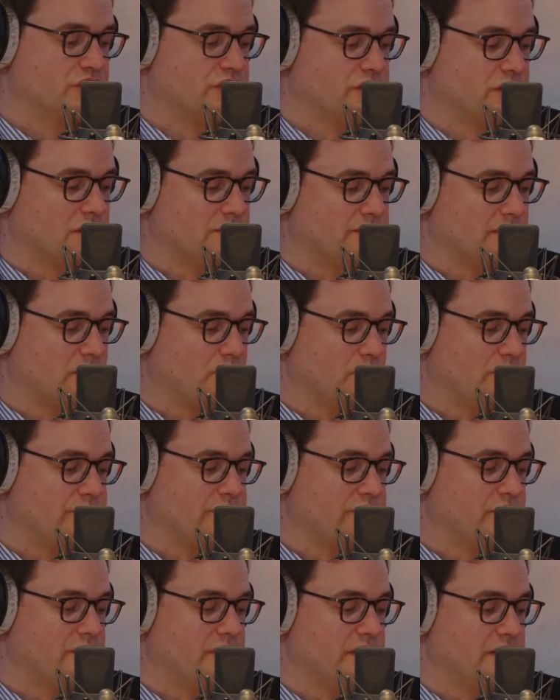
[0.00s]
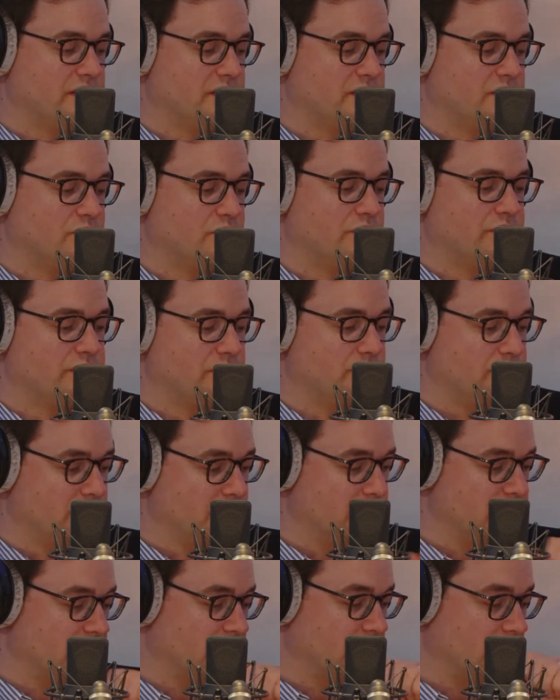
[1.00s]
here about what's the latest with the $1
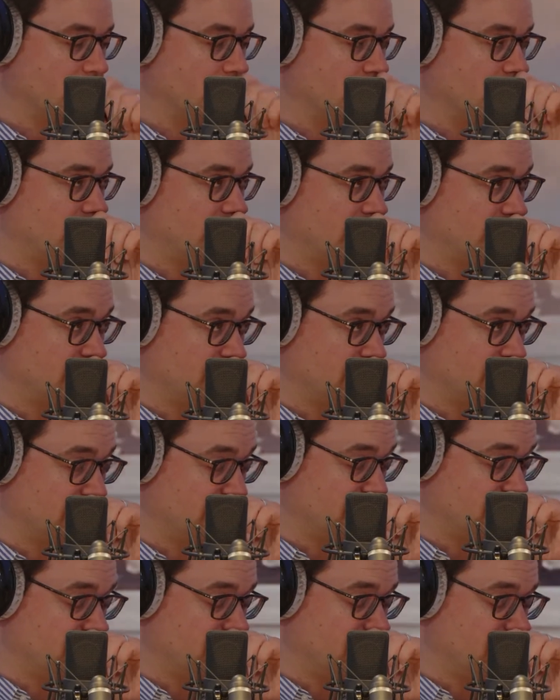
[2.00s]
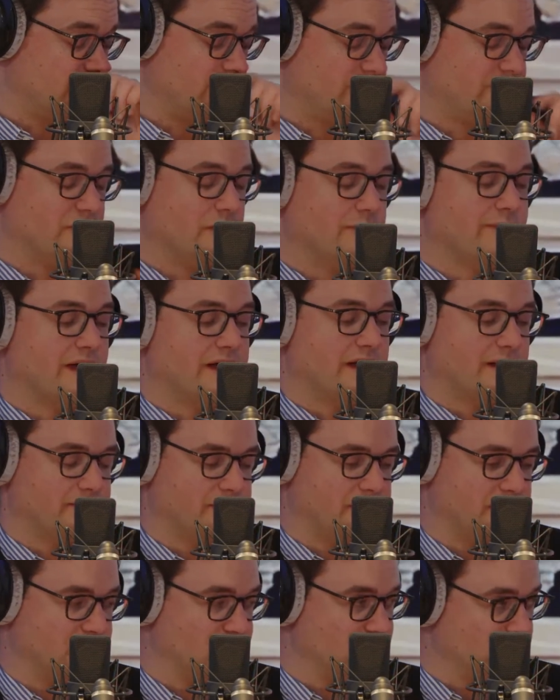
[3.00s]
Billion Whale as a film
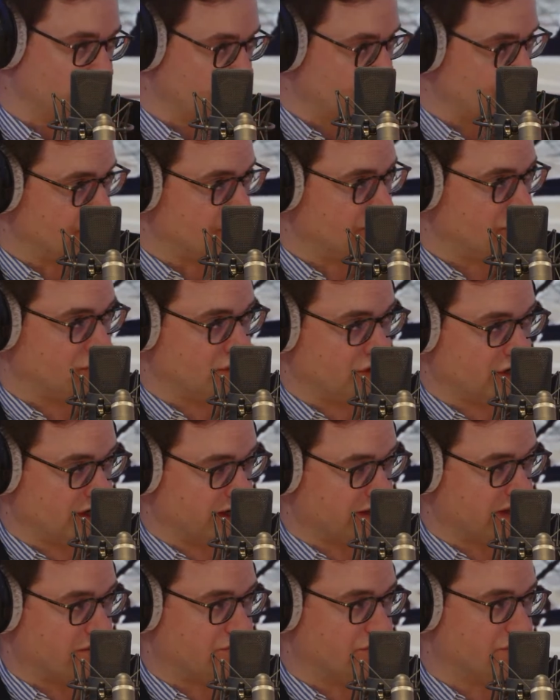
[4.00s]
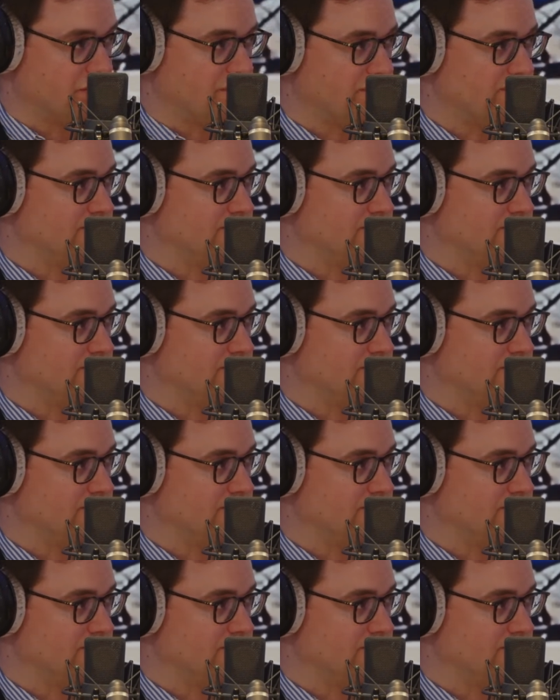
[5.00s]
adaptation. Do you want to take that one, Tom?